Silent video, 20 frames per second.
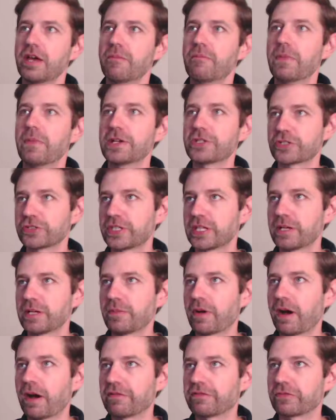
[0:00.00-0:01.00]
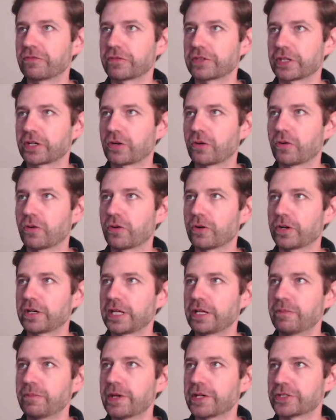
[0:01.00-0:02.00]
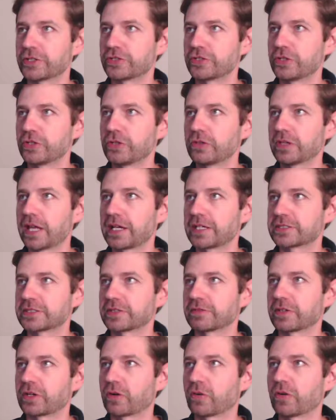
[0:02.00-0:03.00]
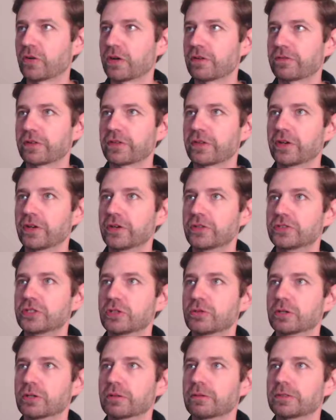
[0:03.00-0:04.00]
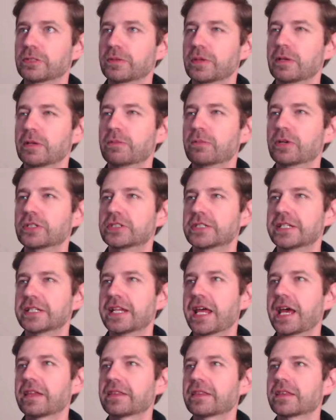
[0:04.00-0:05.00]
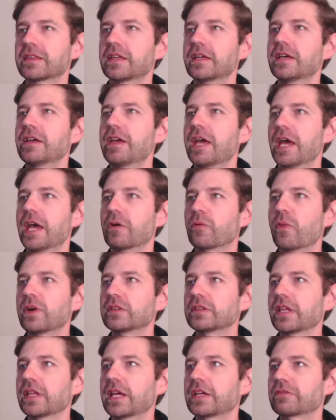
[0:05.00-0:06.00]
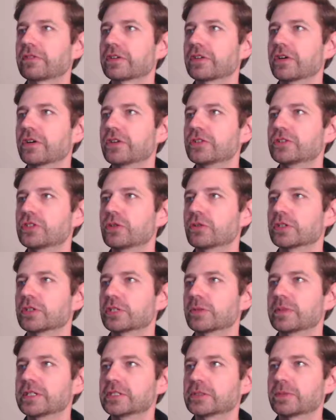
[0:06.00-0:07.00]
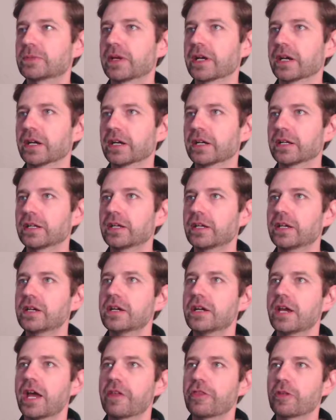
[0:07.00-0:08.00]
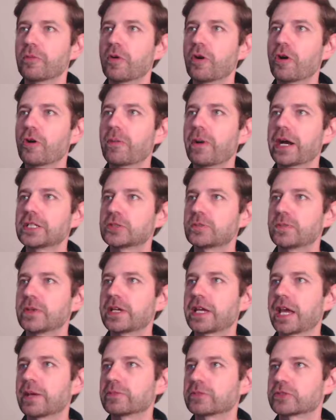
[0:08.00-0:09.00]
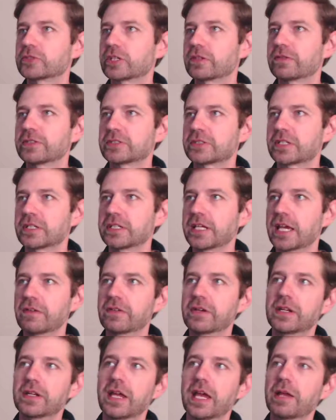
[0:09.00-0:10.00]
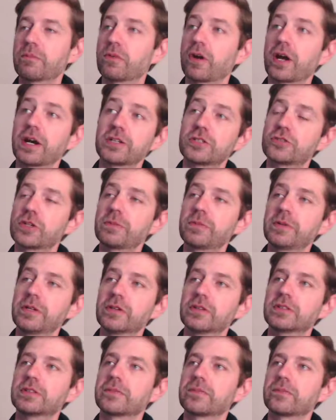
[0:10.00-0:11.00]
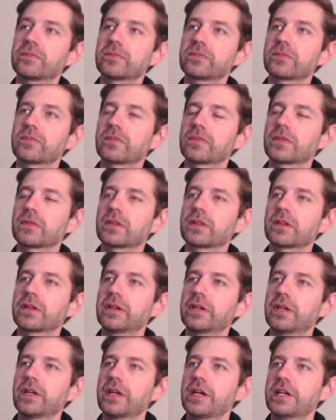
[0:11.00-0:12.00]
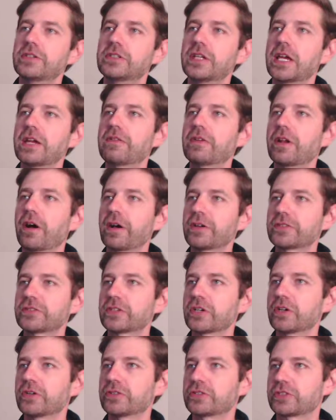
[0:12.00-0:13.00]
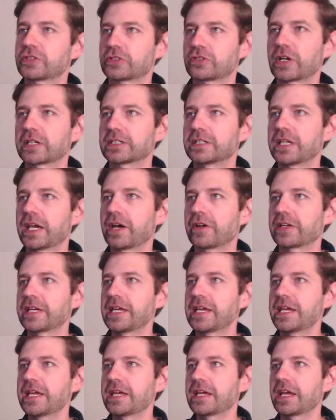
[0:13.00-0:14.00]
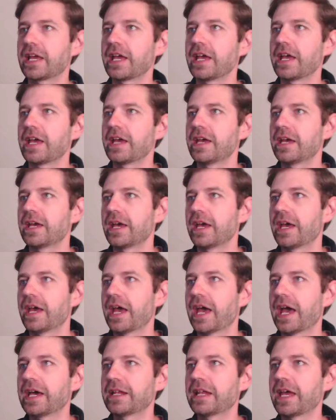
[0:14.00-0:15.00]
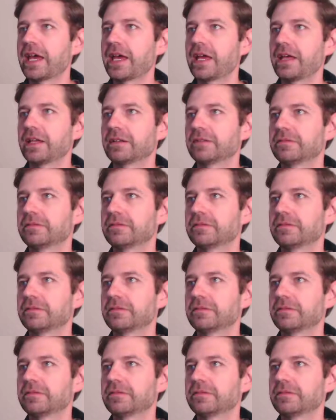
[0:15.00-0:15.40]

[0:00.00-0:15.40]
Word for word: measured them off with a cord. He measured two lengths of a cord for those who were to be put to death, and one length for those who were to be spared. And the Moabites became servants to David and brought tribute. David also struck down King Hadad